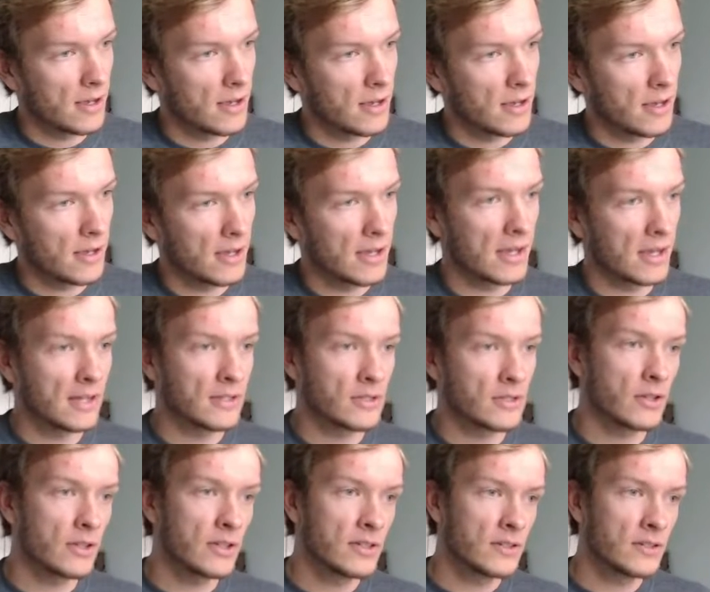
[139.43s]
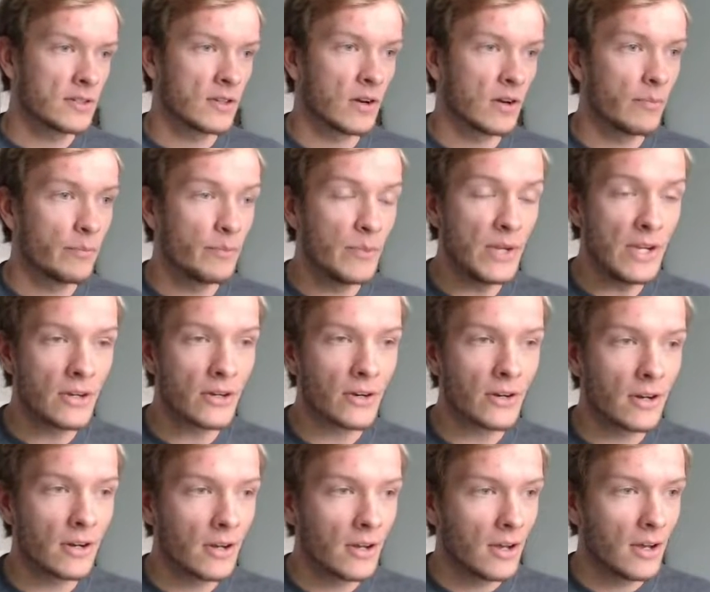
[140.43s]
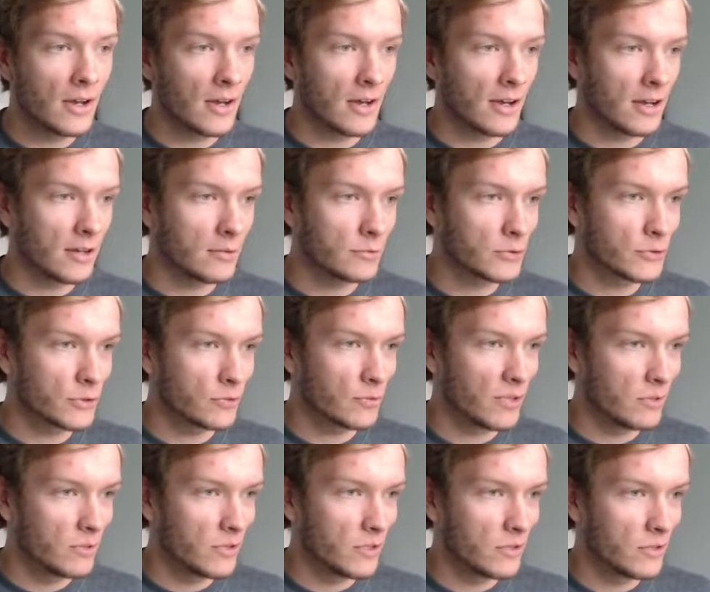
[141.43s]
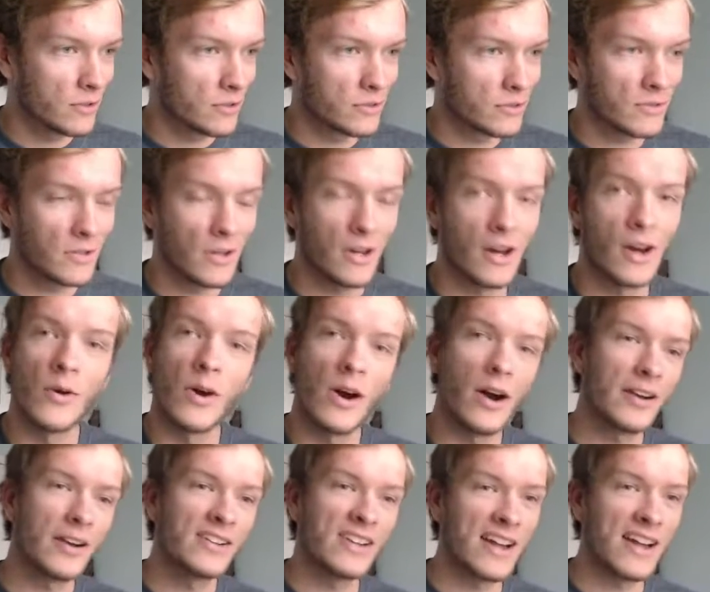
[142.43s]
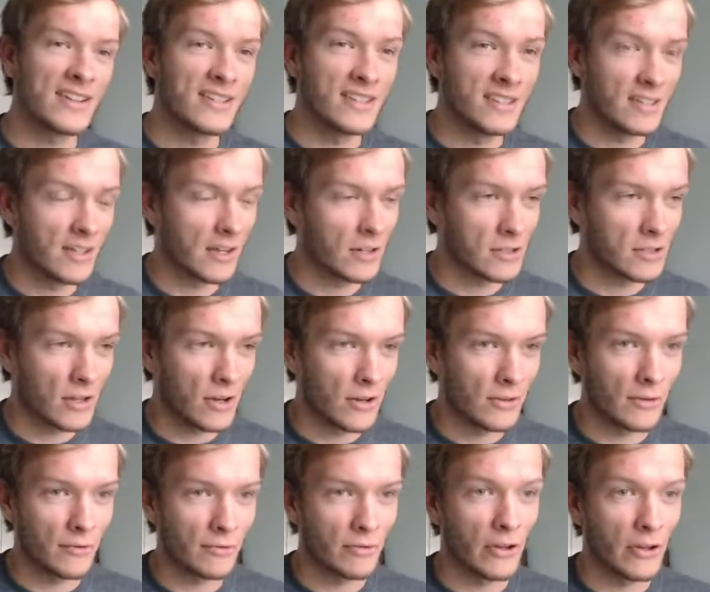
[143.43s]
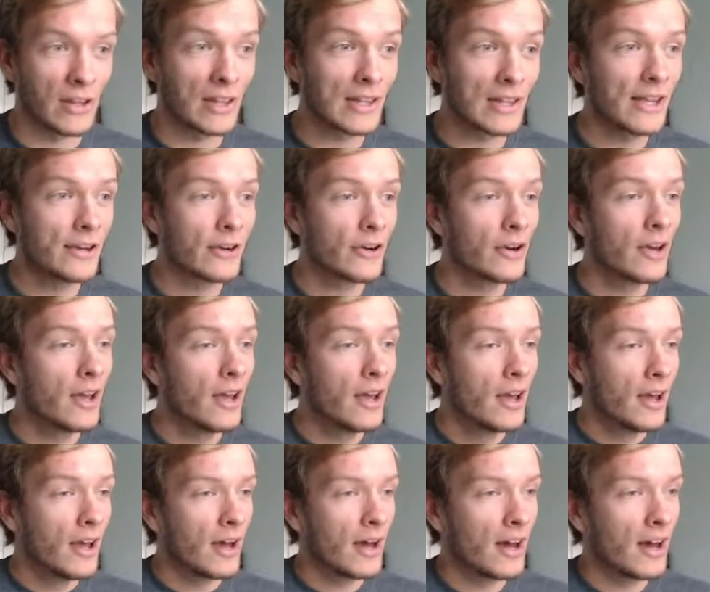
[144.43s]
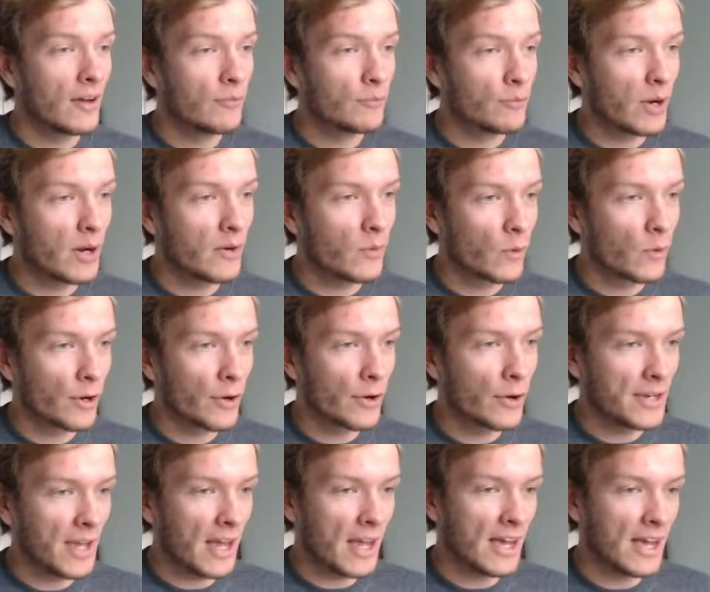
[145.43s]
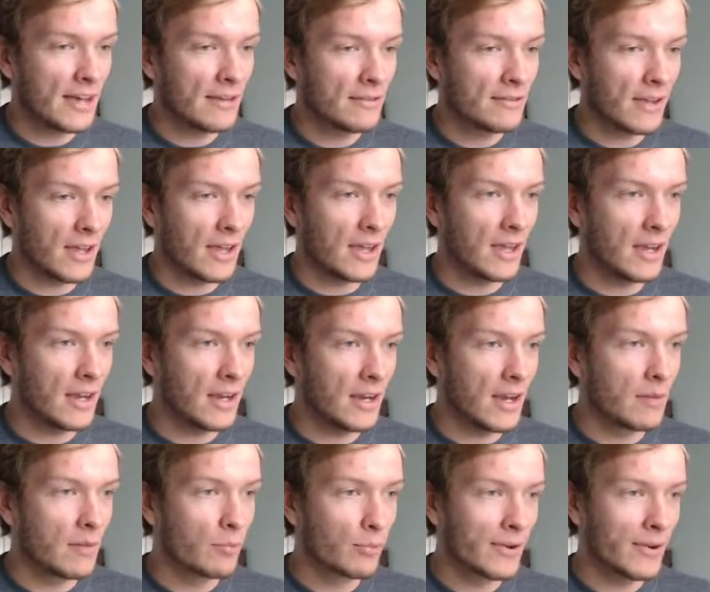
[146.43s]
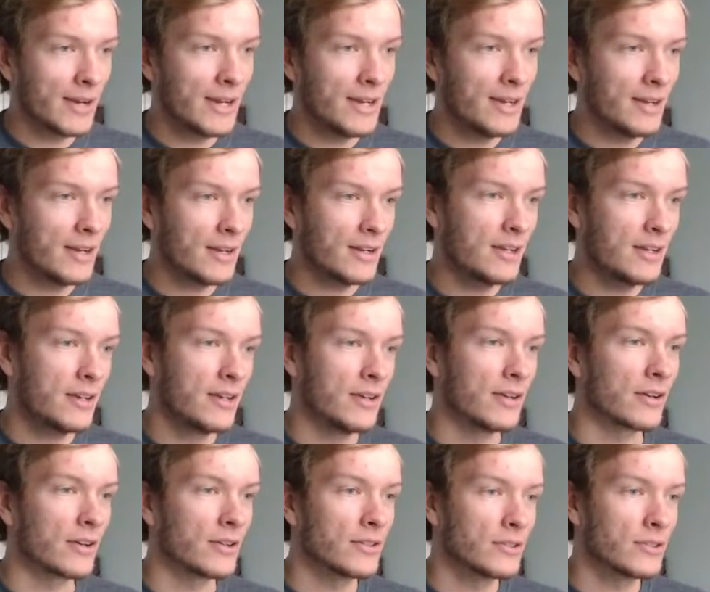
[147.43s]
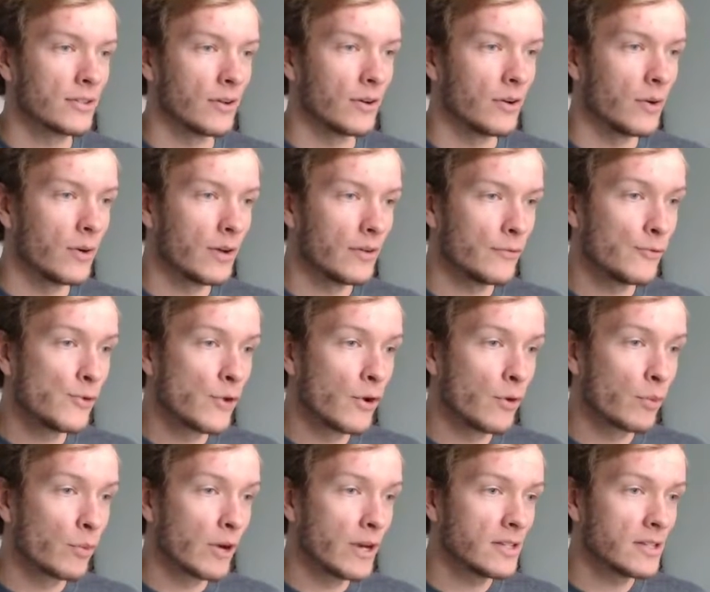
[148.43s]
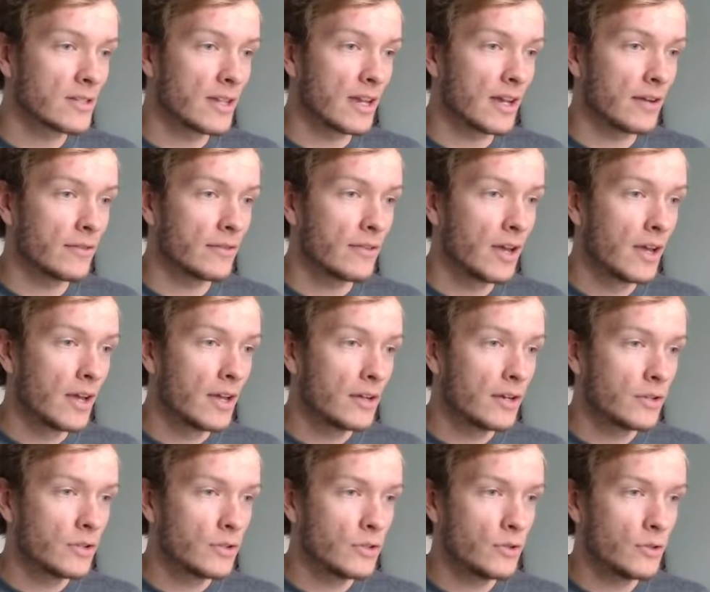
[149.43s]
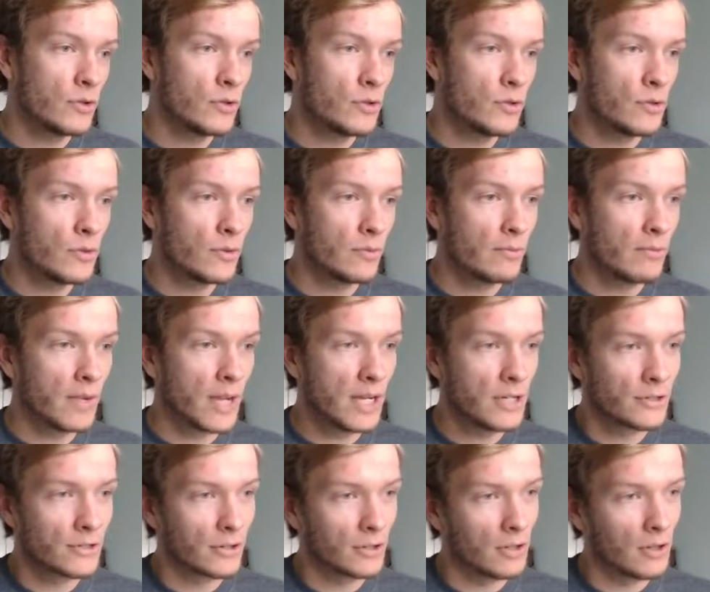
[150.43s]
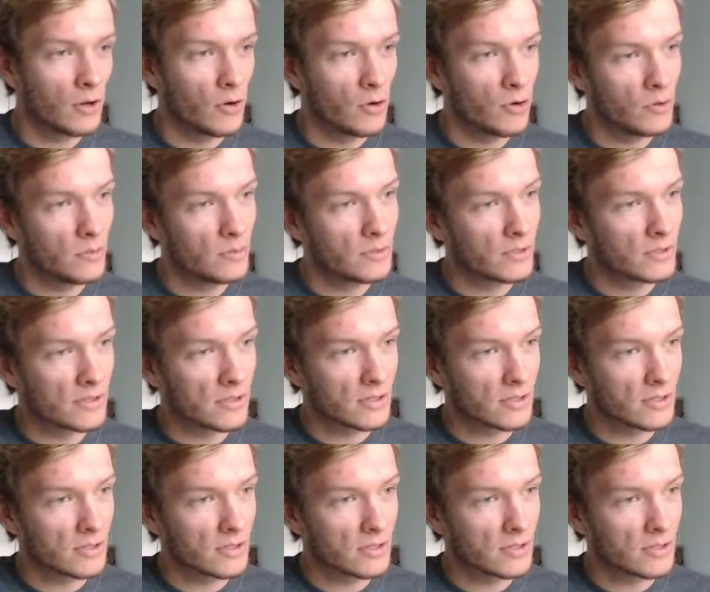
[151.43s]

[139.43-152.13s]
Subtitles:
And so this is our beaker. So maybe there's, I can add detail on the front later. But we're going to have a brain in here. So if you know, brains have 2 major lobes.